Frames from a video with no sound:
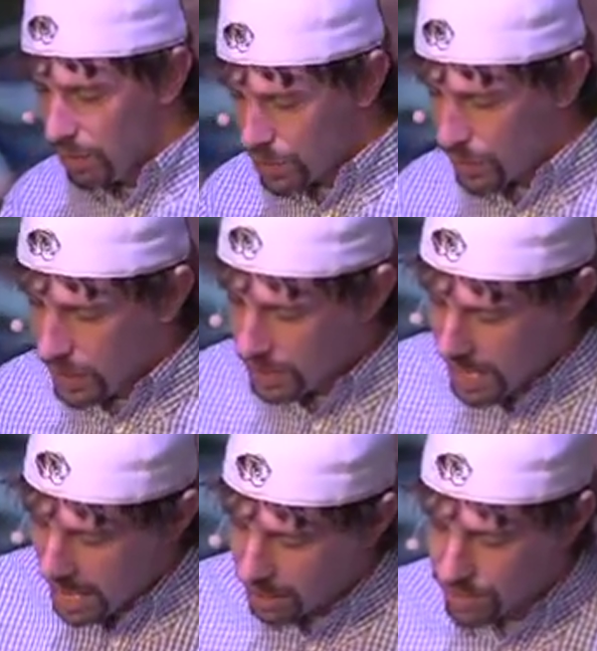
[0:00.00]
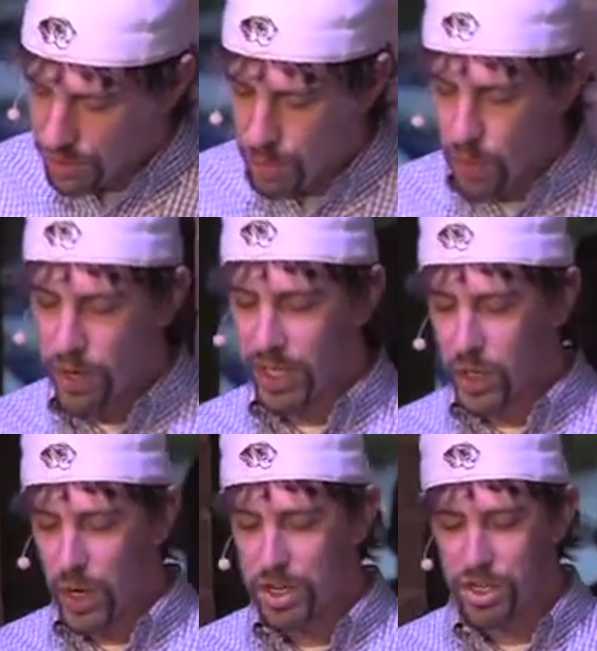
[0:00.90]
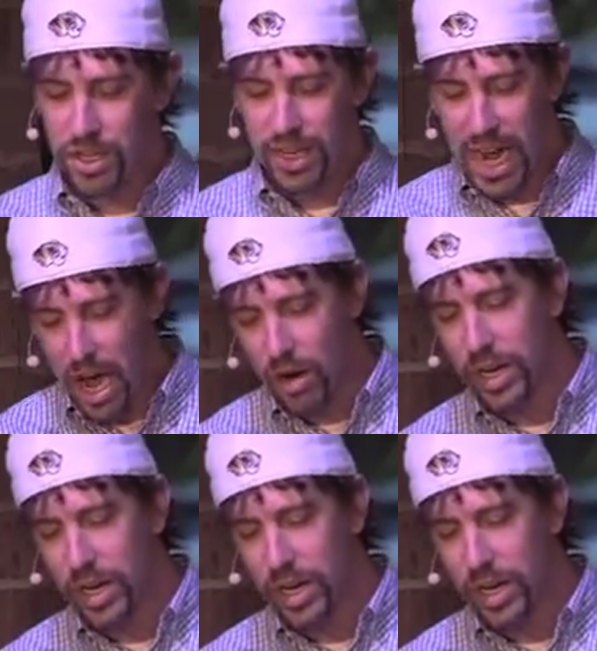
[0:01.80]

which we're going to tackle this morning. The question is, how